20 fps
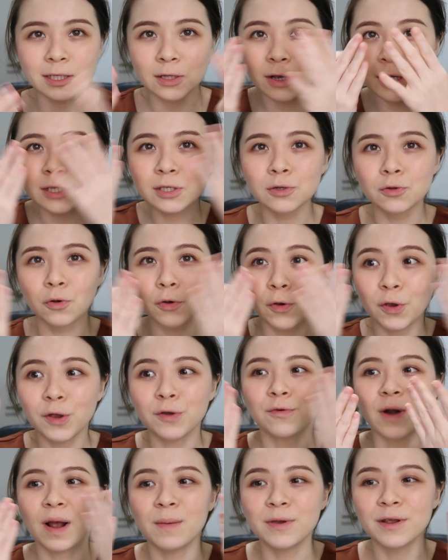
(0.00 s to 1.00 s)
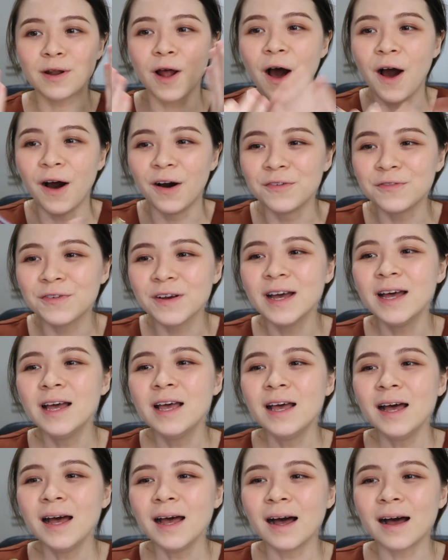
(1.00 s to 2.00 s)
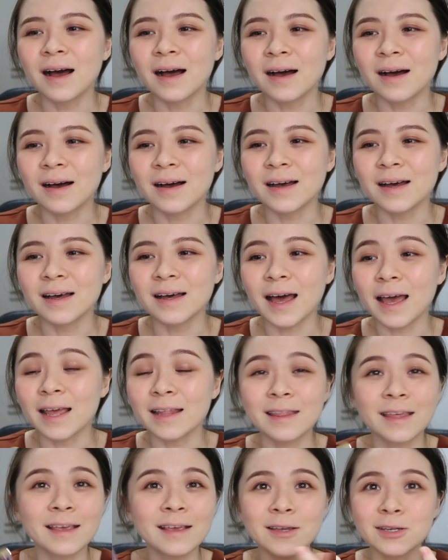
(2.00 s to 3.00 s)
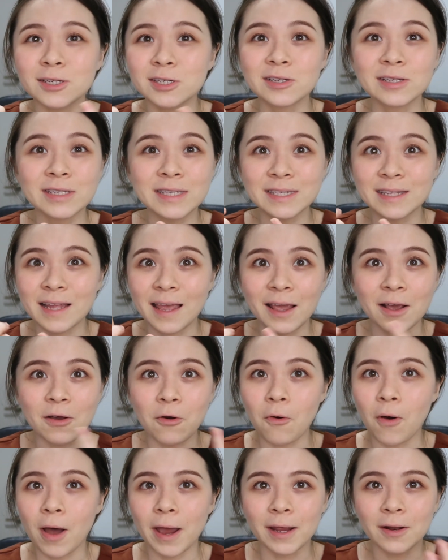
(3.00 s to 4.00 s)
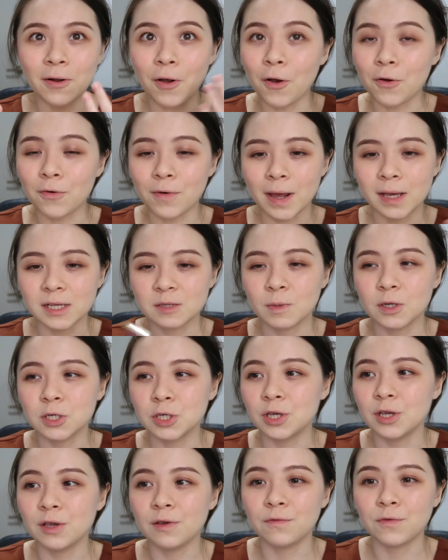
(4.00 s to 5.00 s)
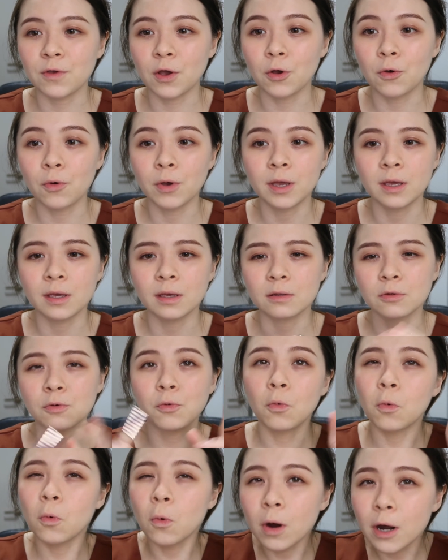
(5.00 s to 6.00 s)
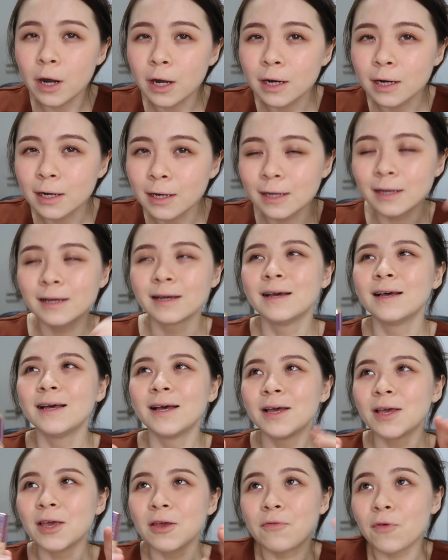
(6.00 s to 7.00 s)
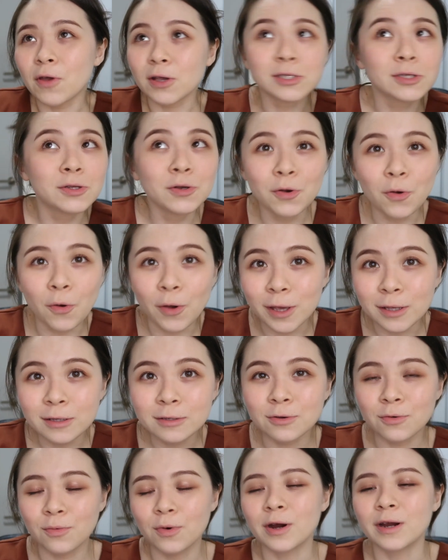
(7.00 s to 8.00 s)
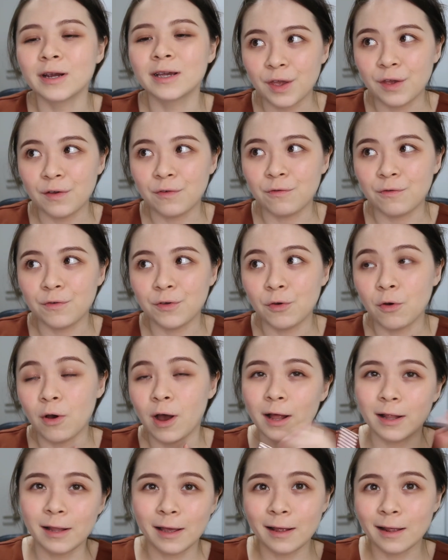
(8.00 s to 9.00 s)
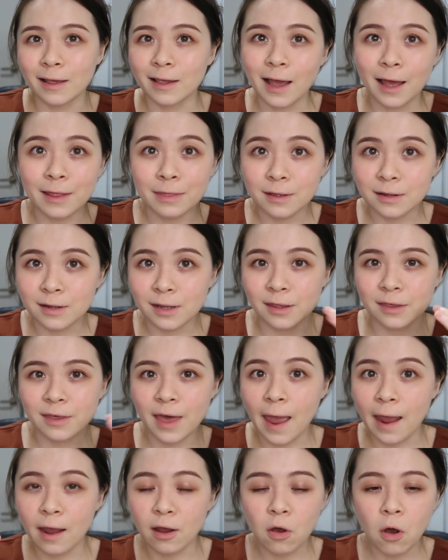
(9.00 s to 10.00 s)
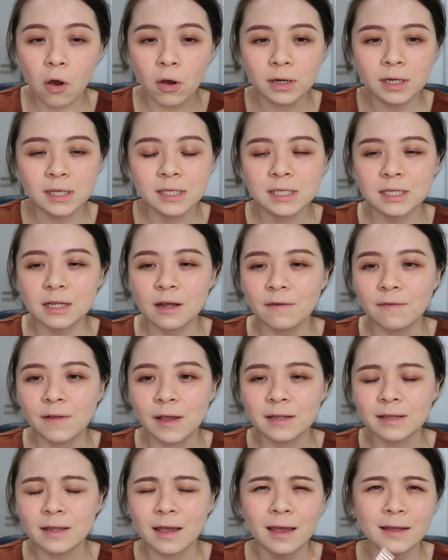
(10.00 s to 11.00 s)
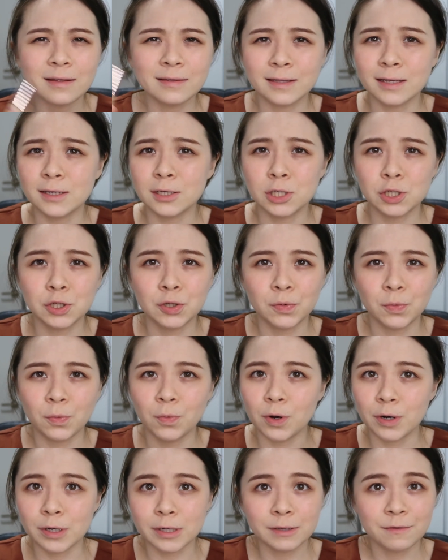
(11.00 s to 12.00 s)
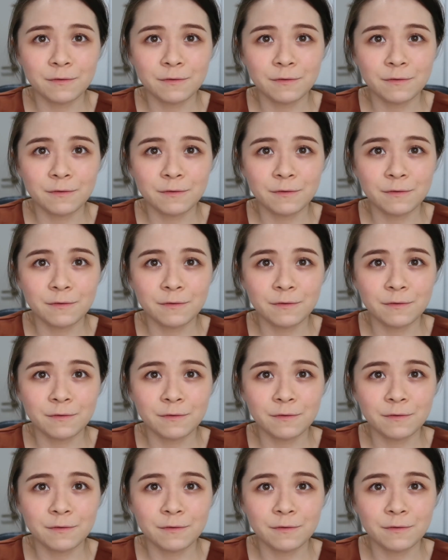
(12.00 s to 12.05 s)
long as you don't go and rub it off, I think it should stay quite alright, especially if you're going to work. If you're still going to work, if you are like underneath aircon and stuff like that, this should work